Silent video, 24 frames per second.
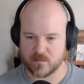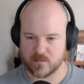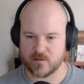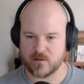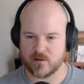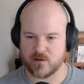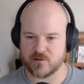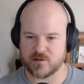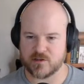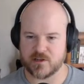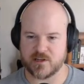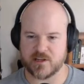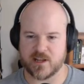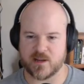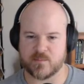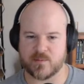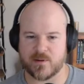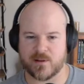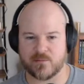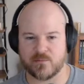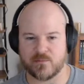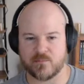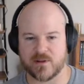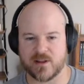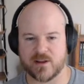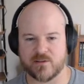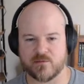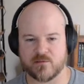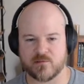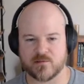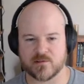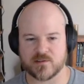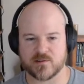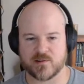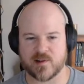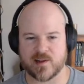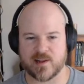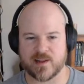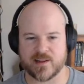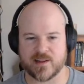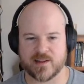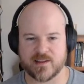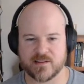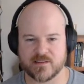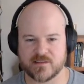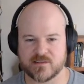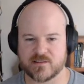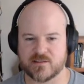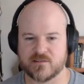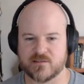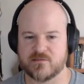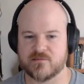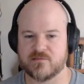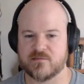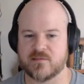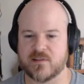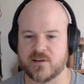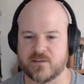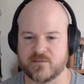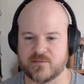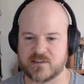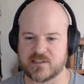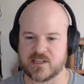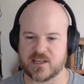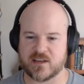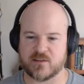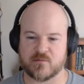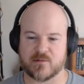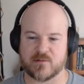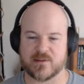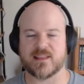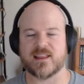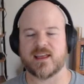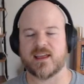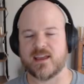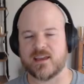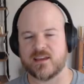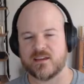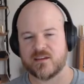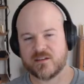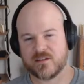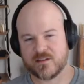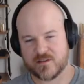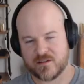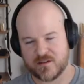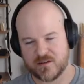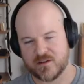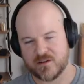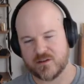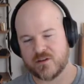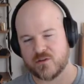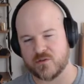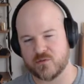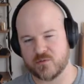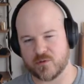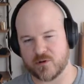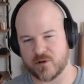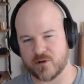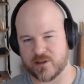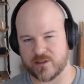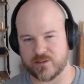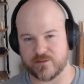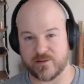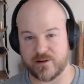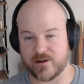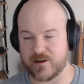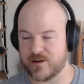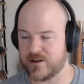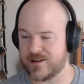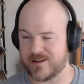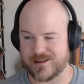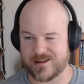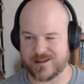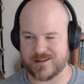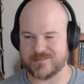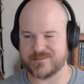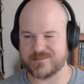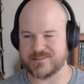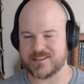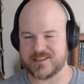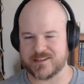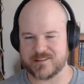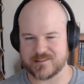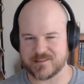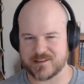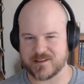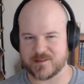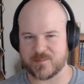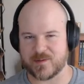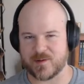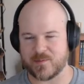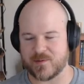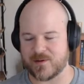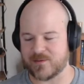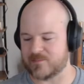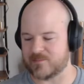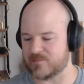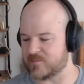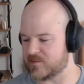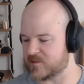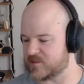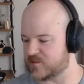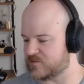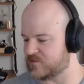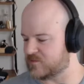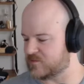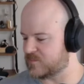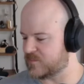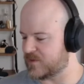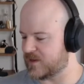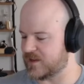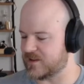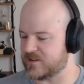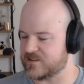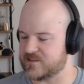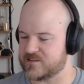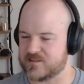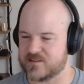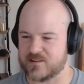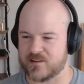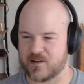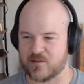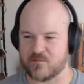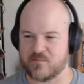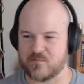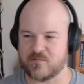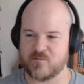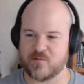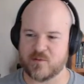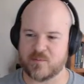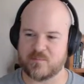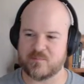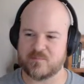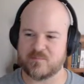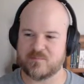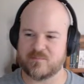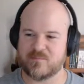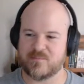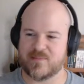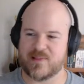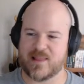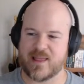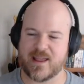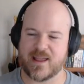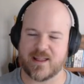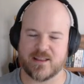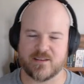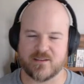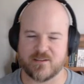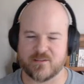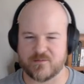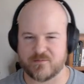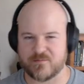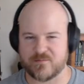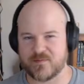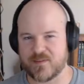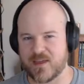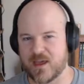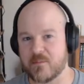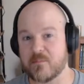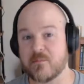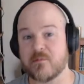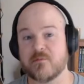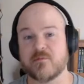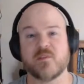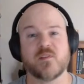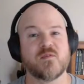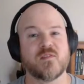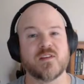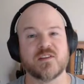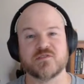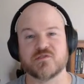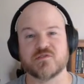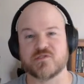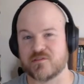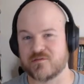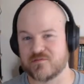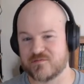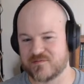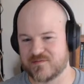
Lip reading: Usually not a problem, but every once in a while it is. So obviously, when they run on the ferry, obviously it's going to be a problem. So because playing the game of adventure.